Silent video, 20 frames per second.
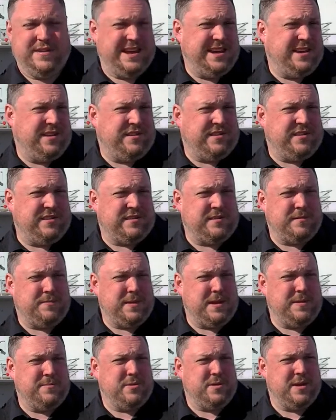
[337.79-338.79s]
ages of
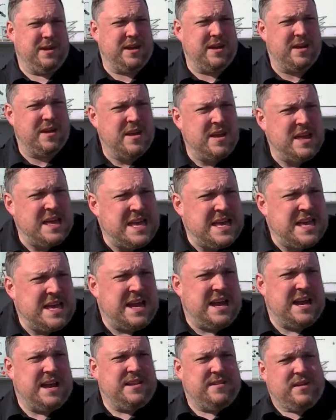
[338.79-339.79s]
people here,
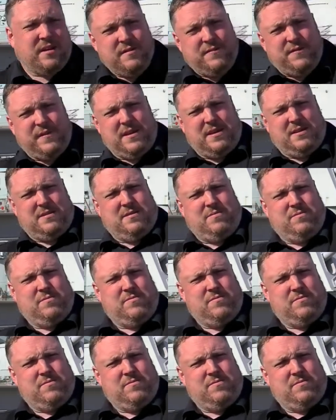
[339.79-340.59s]
and hopefully, you know,